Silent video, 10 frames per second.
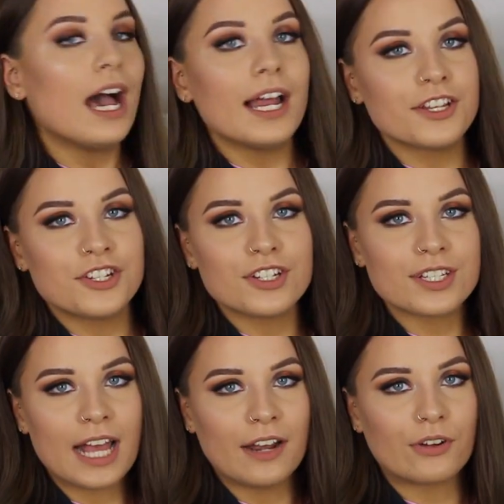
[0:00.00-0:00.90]
I literally
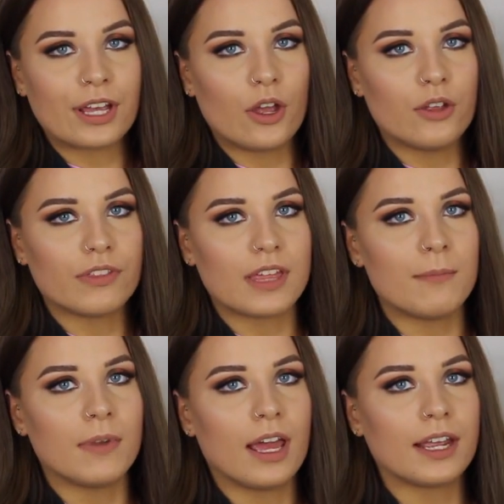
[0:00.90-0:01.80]
just cannot get over
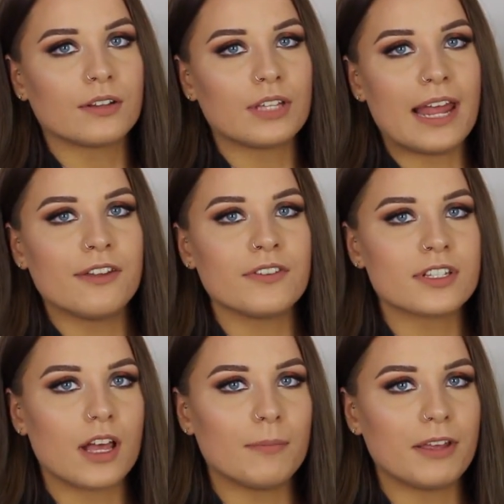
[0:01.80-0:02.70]
them. Like,
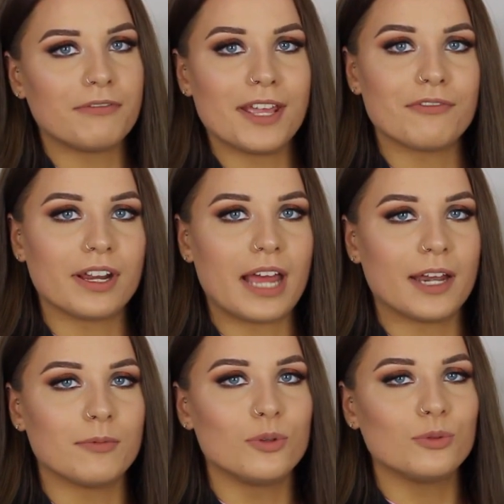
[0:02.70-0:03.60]
elephants aren't my favourite
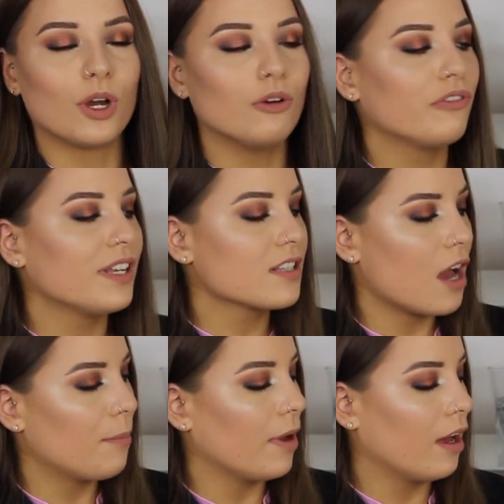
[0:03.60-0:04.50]
animal, dolphins
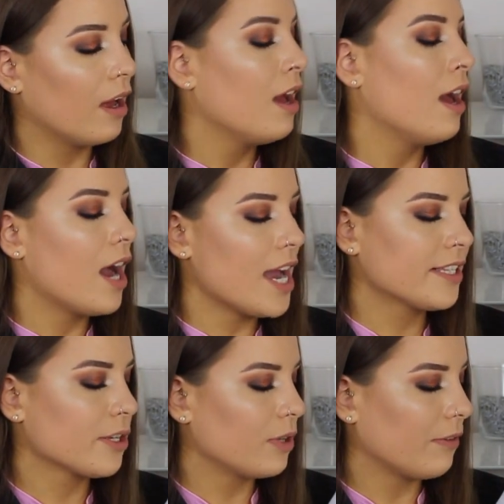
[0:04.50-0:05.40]
are, but I
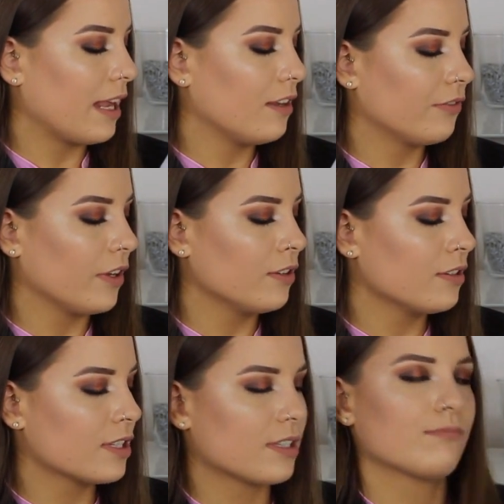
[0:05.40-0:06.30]
still love
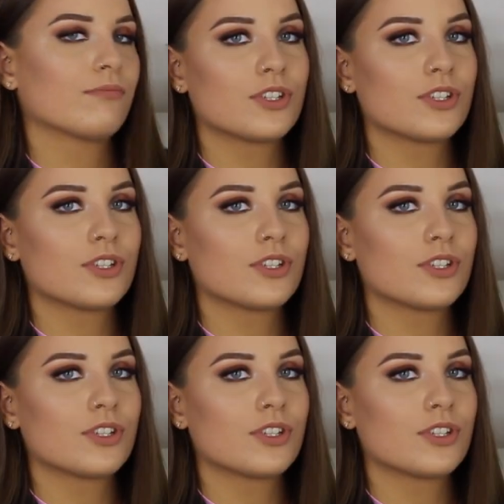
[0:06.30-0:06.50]
elephants.